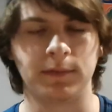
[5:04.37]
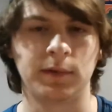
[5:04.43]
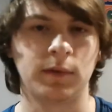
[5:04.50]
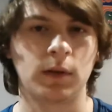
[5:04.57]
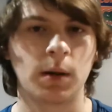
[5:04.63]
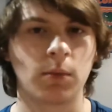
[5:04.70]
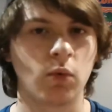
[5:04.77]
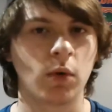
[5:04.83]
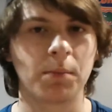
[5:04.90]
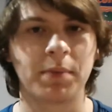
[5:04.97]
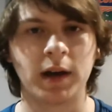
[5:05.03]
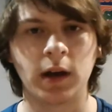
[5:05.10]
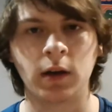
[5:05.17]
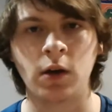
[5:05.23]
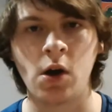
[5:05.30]
He's the number one
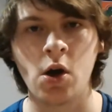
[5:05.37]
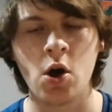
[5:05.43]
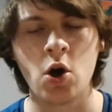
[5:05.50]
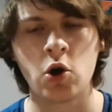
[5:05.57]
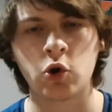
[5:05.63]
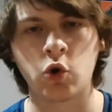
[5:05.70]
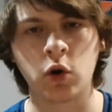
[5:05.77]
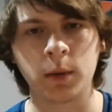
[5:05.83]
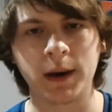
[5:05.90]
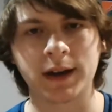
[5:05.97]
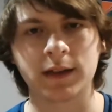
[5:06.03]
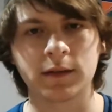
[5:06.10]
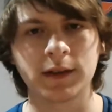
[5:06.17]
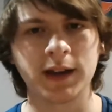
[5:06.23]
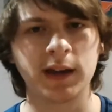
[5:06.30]
paid quarterback
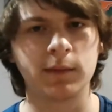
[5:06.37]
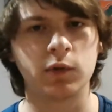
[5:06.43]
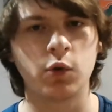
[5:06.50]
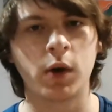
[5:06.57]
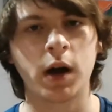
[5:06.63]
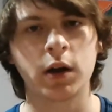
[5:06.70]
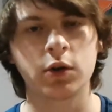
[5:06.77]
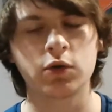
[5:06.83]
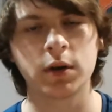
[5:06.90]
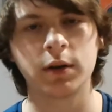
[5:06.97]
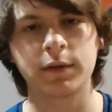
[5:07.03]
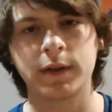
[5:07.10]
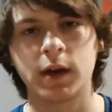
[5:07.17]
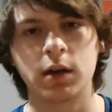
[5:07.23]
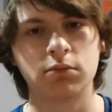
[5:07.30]
in the league. Do I agree
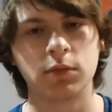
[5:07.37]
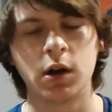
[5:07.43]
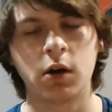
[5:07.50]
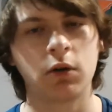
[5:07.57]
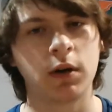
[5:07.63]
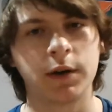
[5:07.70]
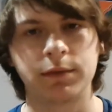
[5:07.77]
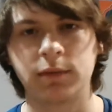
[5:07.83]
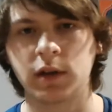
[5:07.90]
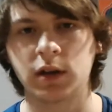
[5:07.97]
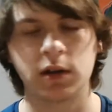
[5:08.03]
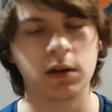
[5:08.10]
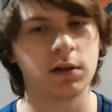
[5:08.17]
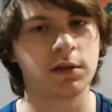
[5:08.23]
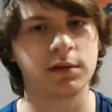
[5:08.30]
with that? No, I
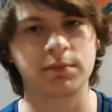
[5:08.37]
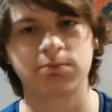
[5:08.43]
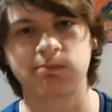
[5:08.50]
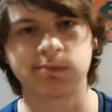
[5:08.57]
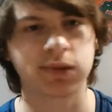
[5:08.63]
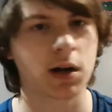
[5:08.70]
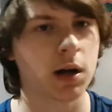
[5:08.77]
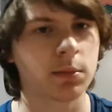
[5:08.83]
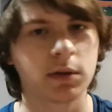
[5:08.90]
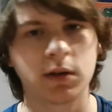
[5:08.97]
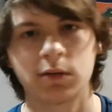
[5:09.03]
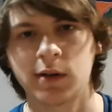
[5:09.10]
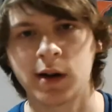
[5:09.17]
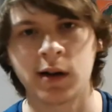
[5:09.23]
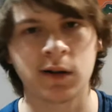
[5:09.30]
think he's probably
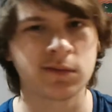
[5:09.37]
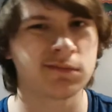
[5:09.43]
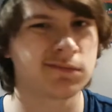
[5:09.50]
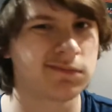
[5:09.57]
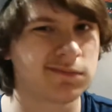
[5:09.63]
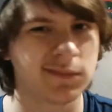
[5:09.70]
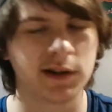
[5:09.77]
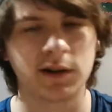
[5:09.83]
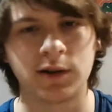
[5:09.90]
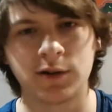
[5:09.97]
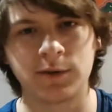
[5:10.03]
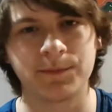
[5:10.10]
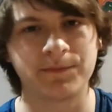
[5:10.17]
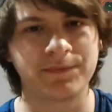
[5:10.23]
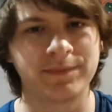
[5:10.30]
around,
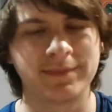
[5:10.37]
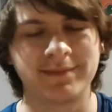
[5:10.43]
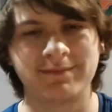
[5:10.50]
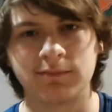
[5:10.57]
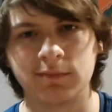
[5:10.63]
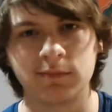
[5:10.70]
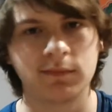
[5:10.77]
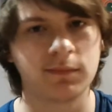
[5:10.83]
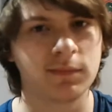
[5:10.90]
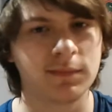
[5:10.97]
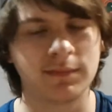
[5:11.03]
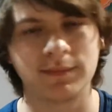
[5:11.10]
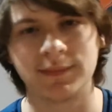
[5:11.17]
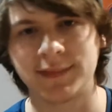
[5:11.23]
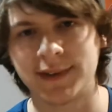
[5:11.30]
10th,
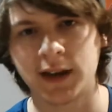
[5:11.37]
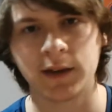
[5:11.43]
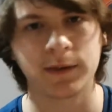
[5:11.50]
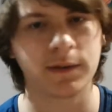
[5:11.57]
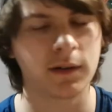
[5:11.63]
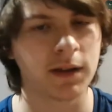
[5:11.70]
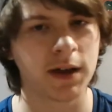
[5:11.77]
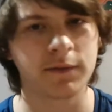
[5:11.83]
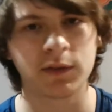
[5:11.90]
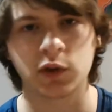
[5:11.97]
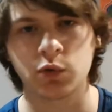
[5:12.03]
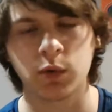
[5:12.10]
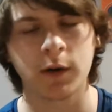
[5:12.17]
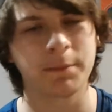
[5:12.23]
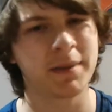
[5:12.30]
11th,
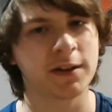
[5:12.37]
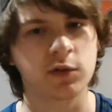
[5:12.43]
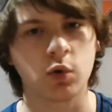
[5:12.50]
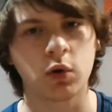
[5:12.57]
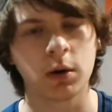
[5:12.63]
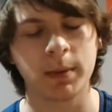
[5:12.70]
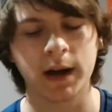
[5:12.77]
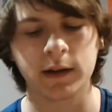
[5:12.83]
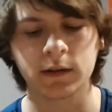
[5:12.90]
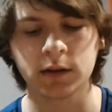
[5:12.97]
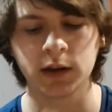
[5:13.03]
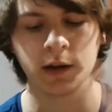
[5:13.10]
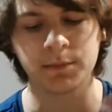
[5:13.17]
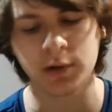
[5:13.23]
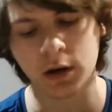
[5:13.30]
12th best quarterback in the
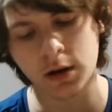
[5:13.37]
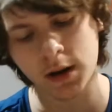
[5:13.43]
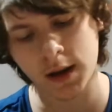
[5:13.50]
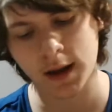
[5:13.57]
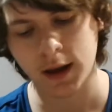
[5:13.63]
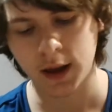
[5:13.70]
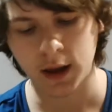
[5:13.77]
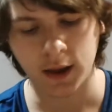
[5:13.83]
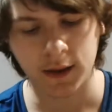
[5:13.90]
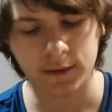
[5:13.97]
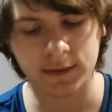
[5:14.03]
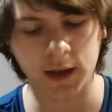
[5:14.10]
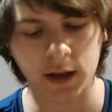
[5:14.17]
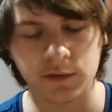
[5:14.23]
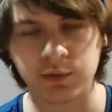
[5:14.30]
league, but
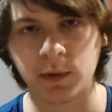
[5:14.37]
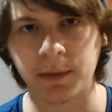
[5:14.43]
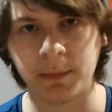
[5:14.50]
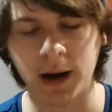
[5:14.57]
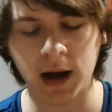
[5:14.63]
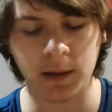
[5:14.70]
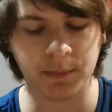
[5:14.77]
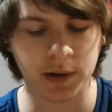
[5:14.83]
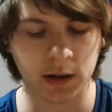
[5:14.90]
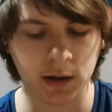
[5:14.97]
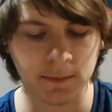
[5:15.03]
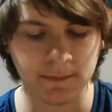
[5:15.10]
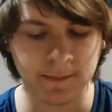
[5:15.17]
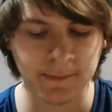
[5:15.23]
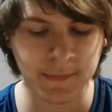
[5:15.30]
that's with my
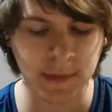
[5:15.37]
opinion.